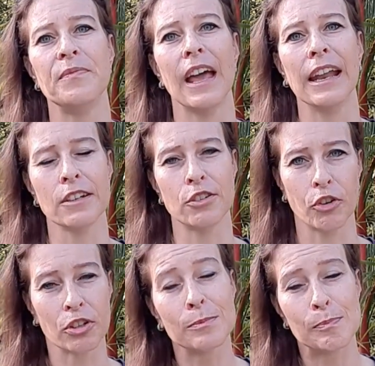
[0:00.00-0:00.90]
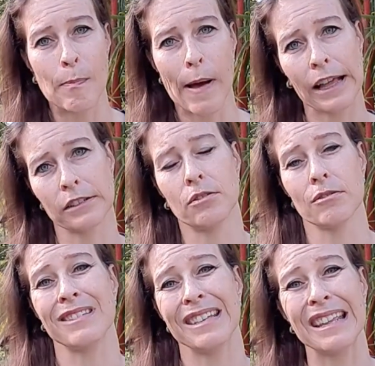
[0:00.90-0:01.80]
then it's just best
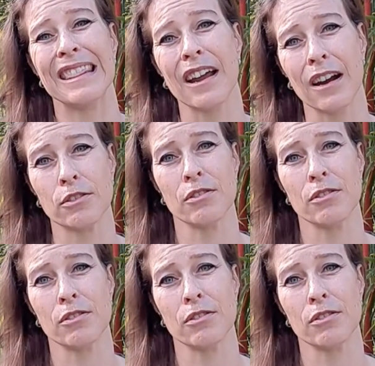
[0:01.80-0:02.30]
to stay there